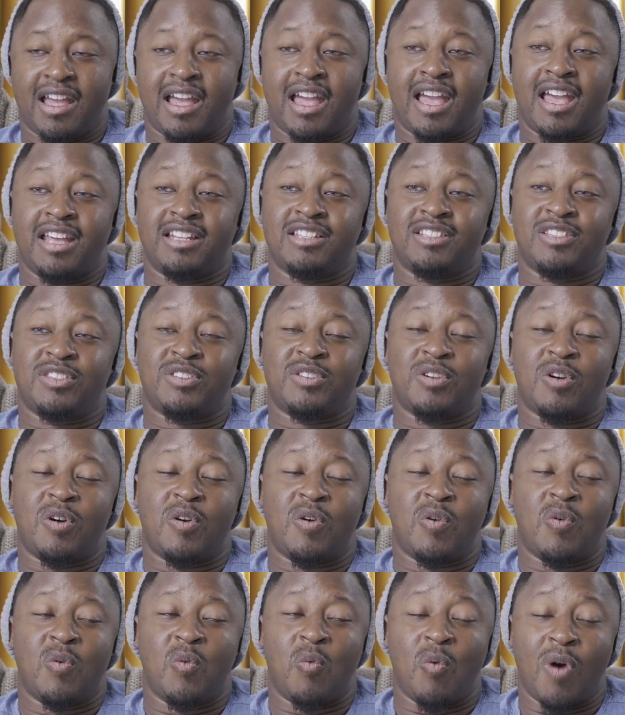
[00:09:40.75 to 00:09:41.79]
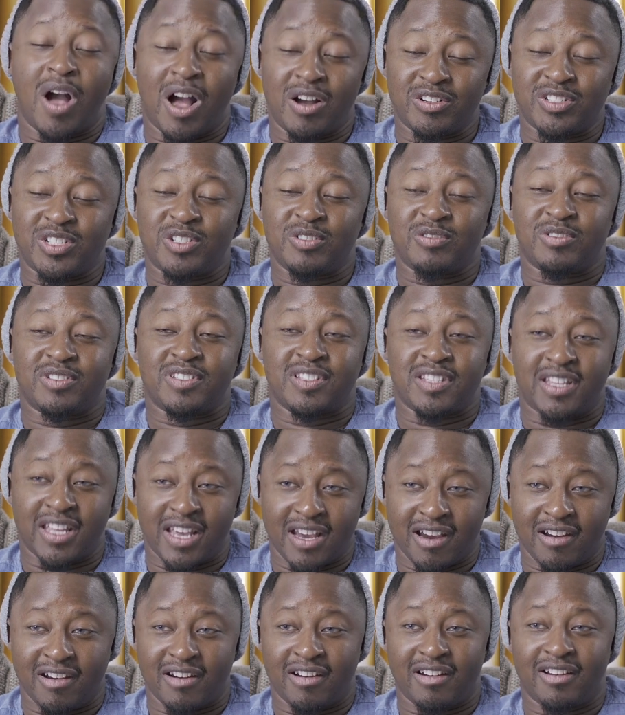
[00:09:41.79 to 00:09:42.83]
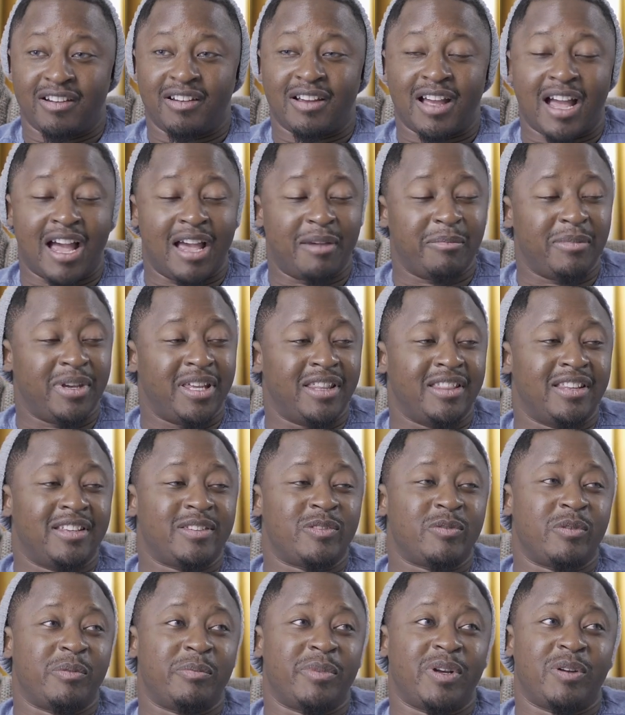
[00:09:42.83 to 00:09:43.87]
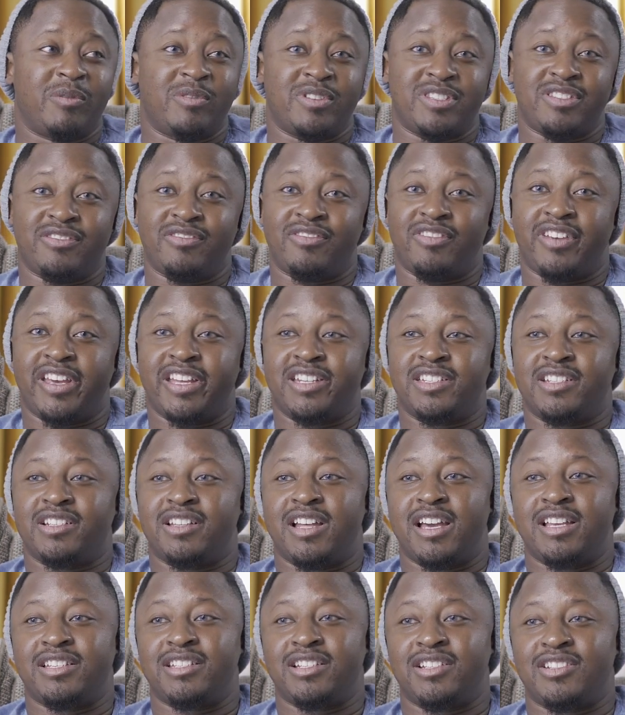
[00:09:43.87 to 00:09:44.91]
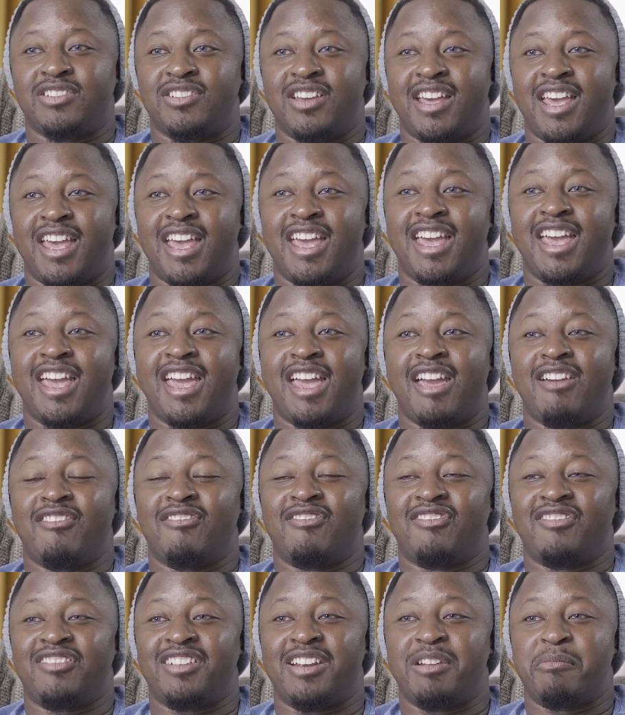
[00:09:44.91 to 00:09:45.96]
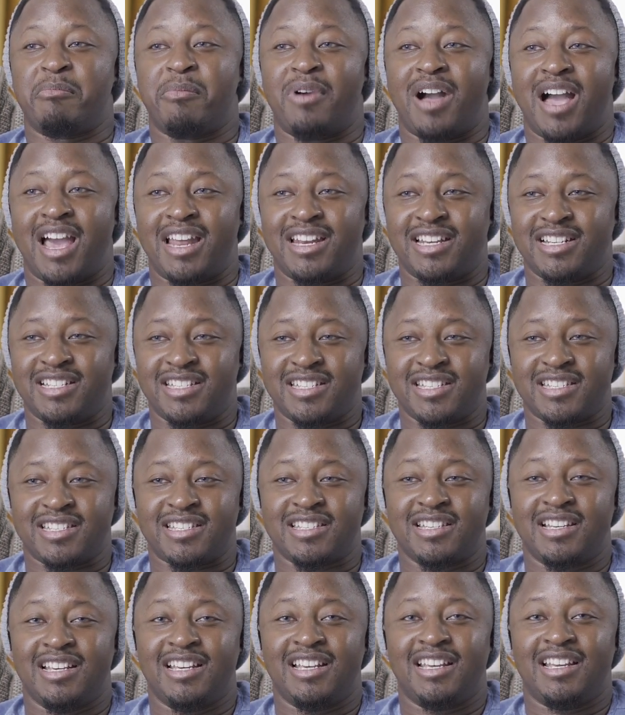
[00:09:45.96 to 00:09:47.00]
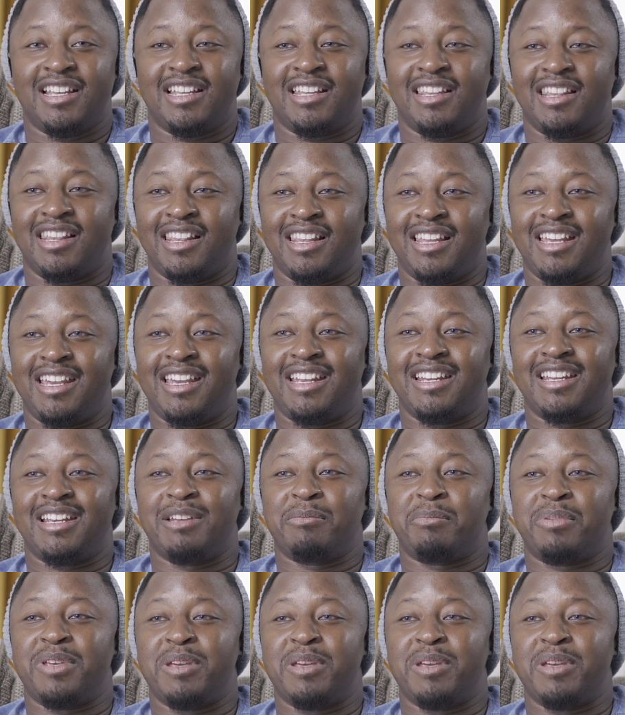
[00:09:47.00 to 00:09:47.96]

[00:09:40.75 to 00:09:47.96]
And so while she was there, I mean, this woman was evangelizing everybody, just leading people